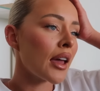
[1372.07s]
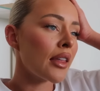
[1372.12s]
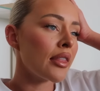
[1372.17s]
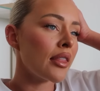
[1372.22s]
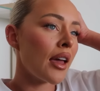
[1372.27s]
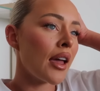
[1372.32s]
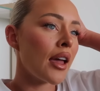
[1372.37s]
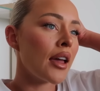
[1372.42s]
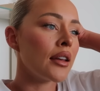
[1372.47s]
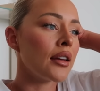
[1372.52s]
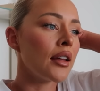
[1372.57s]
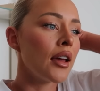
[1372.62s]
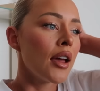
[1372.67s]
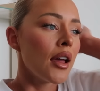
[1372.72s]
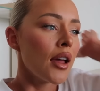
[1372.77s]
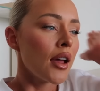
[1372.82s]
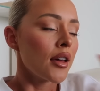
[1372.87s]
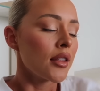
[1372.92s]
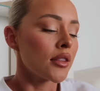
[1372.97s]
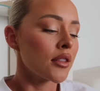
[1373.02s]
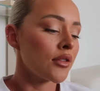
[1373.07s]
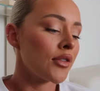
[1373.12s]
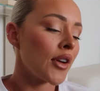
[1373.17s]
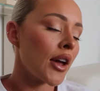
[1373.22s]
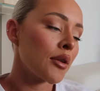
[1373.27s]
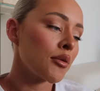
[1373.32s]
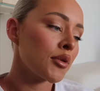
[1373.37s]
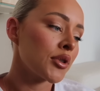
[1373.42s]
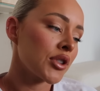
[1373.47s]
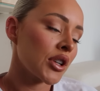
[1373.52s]
And then the
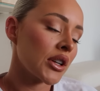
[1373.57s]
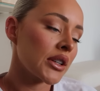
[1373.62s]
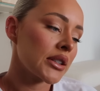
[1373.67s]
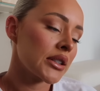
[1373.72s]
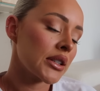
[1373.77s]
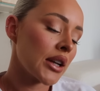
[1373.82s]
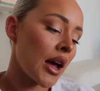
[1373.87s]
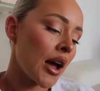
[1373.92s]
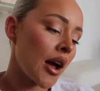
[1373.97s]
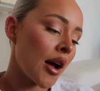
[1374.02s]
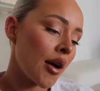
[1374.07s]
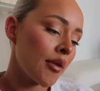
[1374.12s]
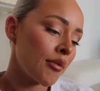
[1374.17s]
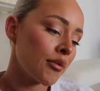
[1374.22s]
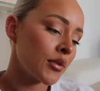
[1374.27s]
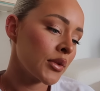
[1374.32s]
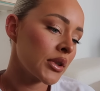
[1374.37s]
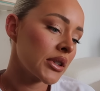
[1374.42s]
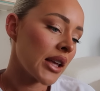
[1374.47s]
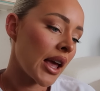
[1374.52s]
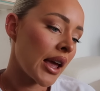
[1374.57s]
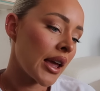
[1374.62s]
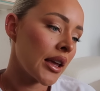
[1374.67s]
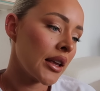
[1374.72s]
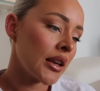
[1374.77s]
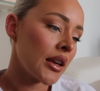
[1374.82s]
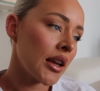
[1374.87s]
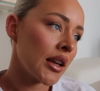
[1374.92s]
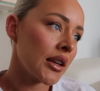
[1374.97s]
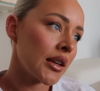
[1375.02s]
vet was just
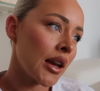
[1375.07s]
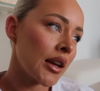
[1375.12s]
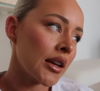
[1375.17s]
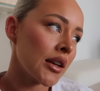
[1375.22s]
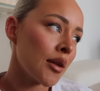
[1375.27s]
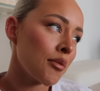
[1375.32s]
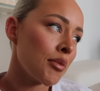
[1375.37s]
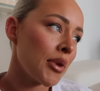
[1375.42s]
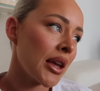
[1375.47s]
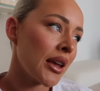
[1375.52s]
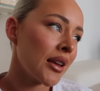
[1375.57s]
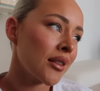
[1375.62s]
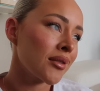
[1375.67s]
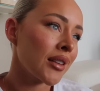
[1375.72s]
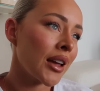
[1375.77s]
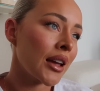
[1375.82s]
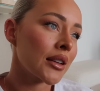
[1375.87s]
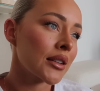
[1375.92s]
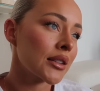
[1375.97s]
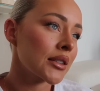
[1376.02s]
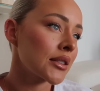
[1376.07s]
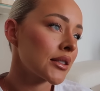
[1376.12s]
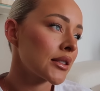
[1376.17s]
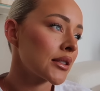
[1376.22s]
saying it ended up being like